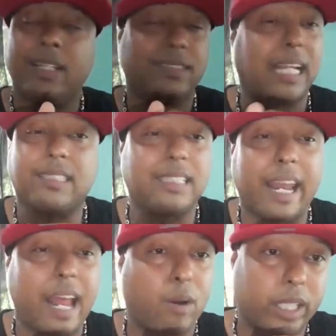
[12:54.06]
That's
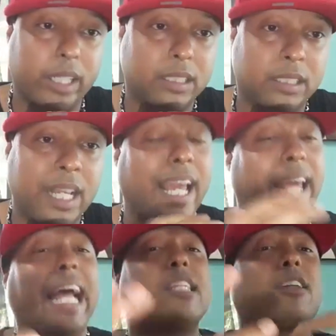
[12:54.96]
not how it is.
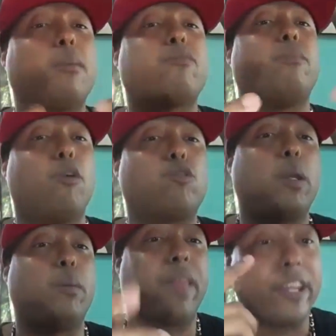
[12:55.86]
And that's come from most
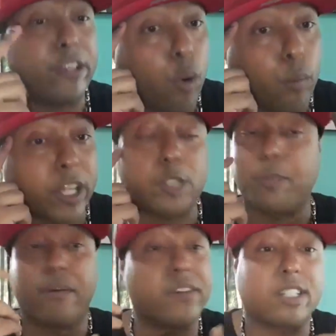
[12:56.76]
people that don't
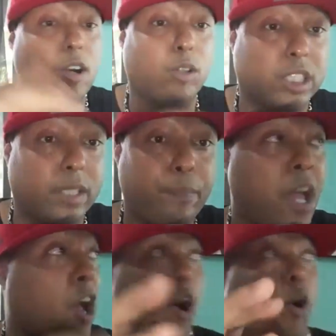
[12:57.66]
experience the culture,
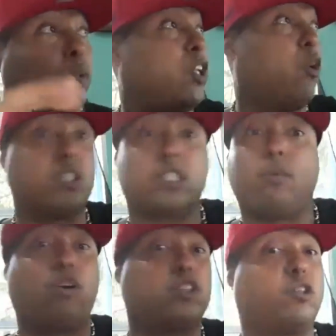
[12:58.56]
only know a
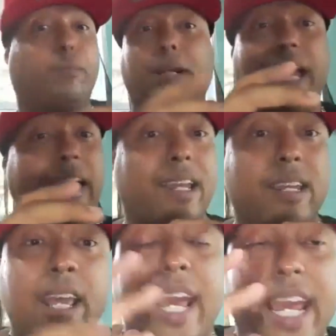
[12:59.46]
small strip of land
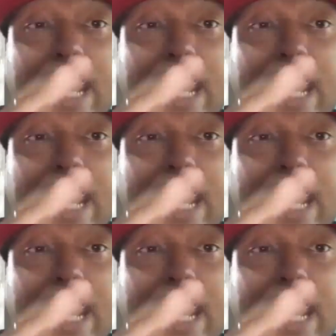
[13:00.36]
and